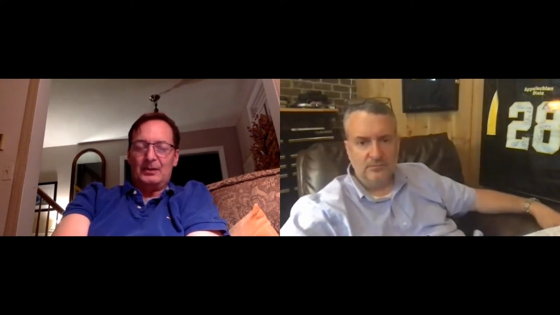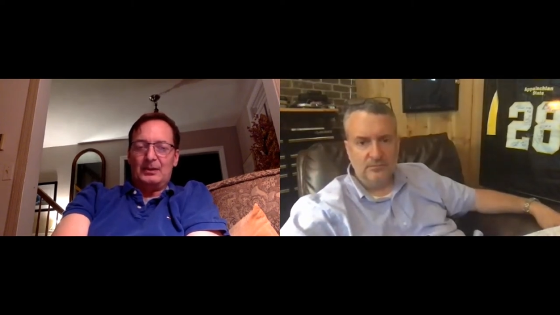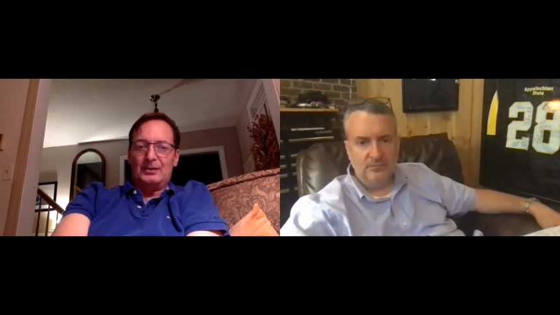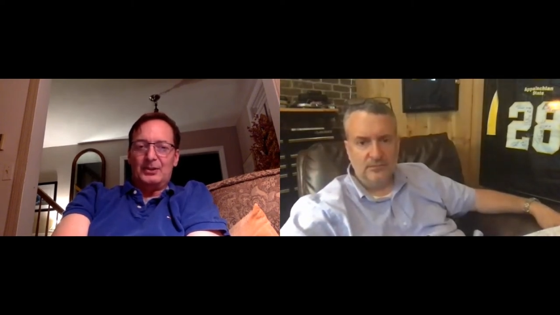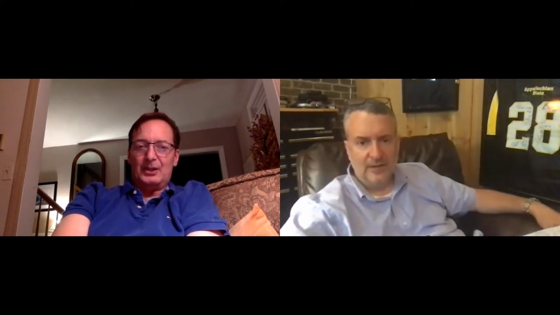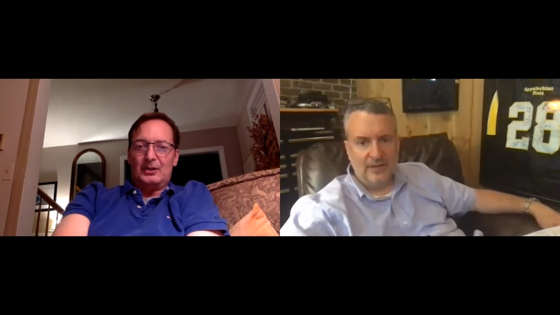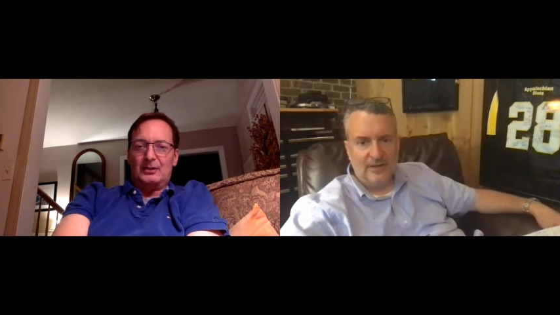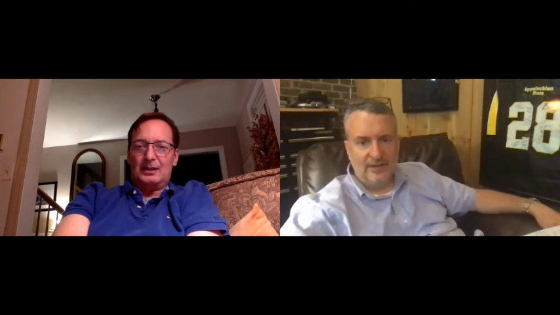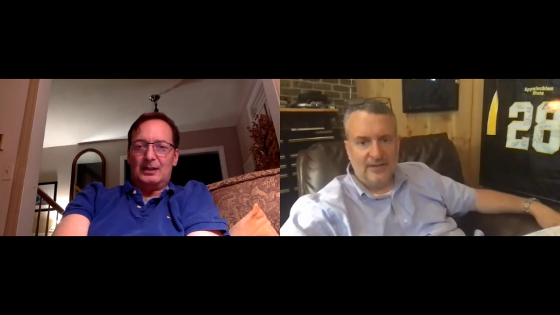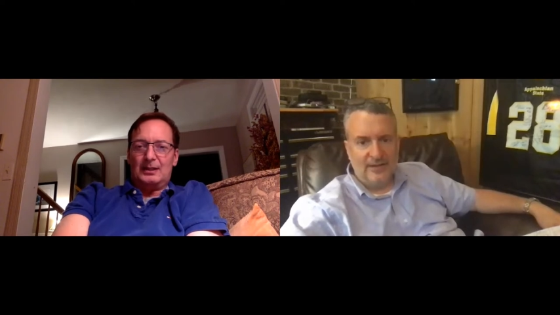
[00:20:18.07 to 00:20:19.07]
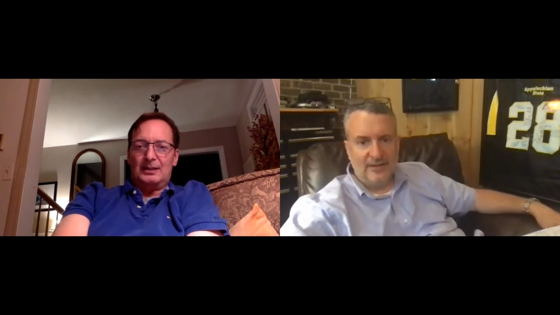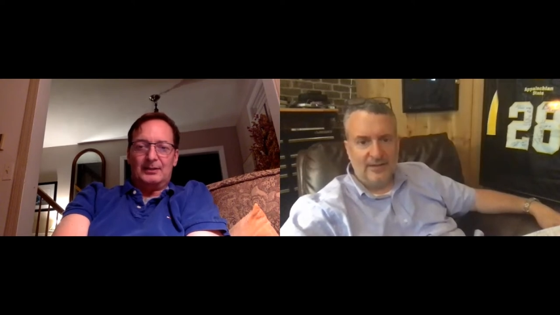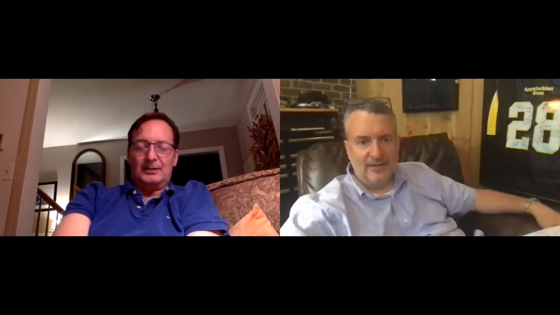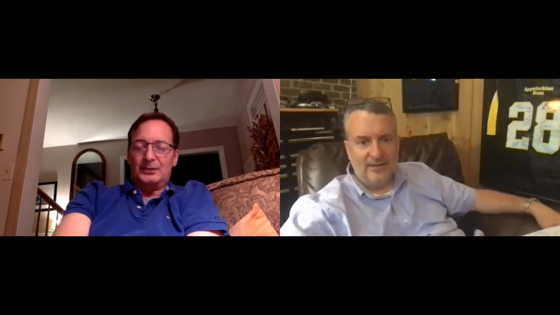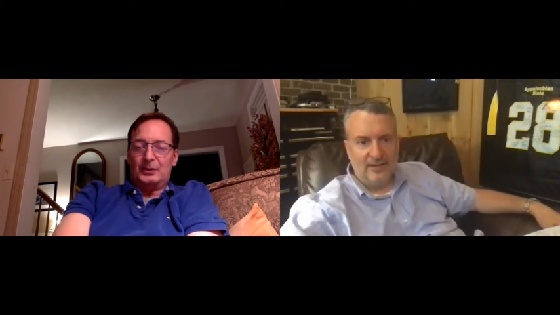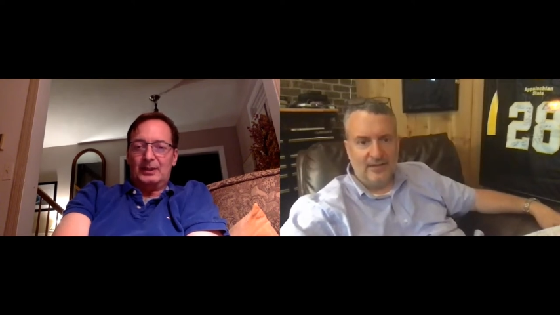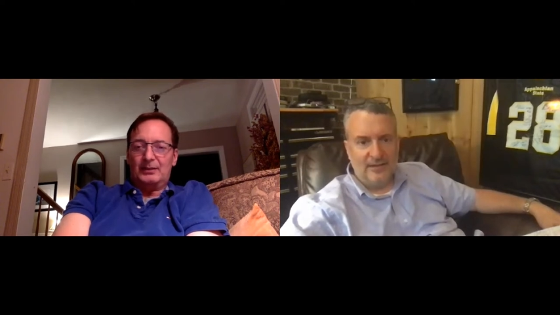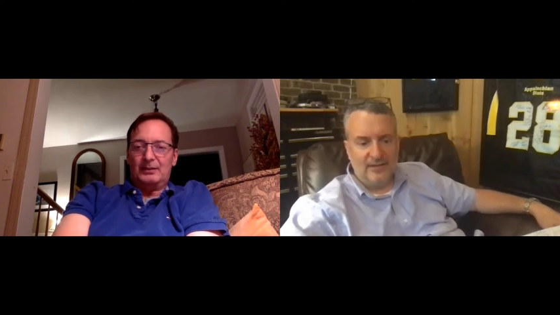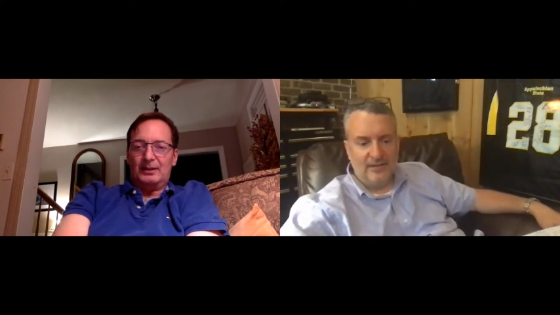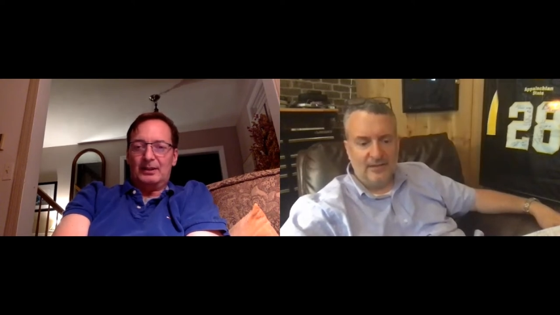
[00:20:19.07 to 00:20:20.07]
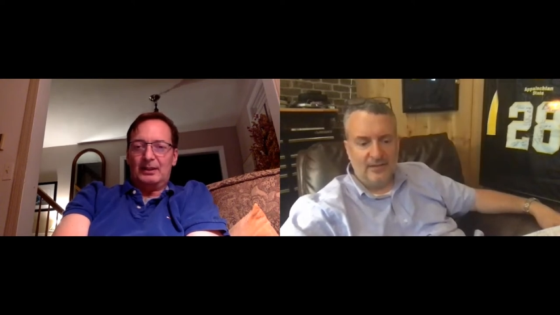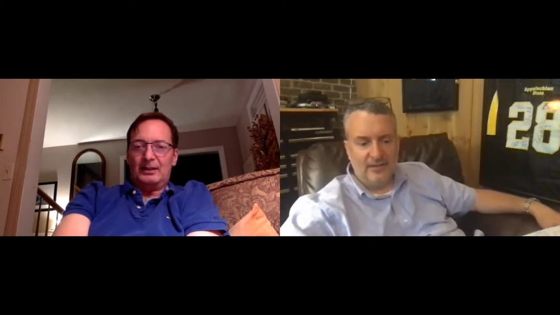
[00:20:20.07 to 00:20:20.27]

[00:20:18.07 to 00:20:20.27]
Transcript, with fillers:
Speaker 1: So uh, it's really yeah,